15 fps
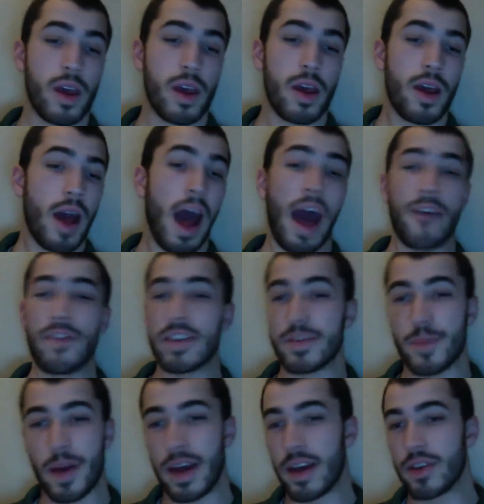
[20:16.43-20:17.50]
Obvious
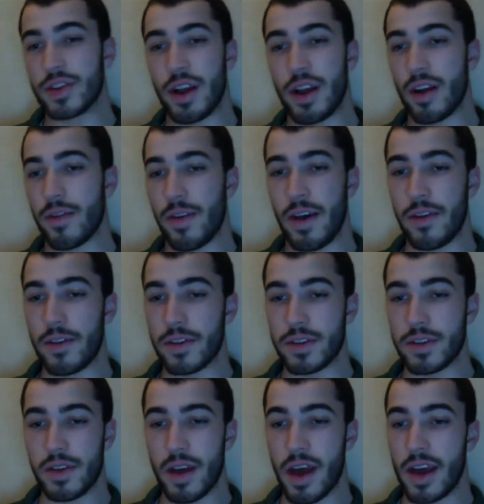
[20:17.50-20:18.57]
play here is Derek Favors.
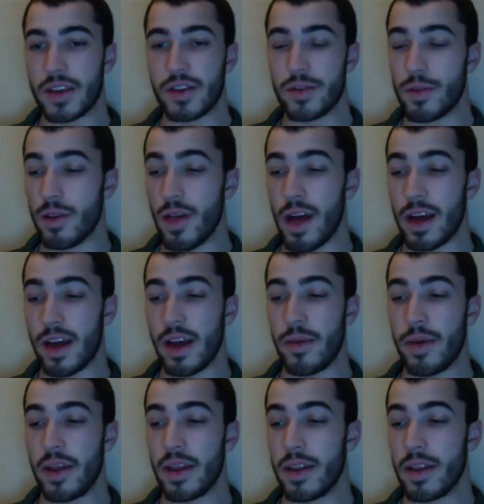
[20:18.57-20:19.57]
I assume you're locking him in?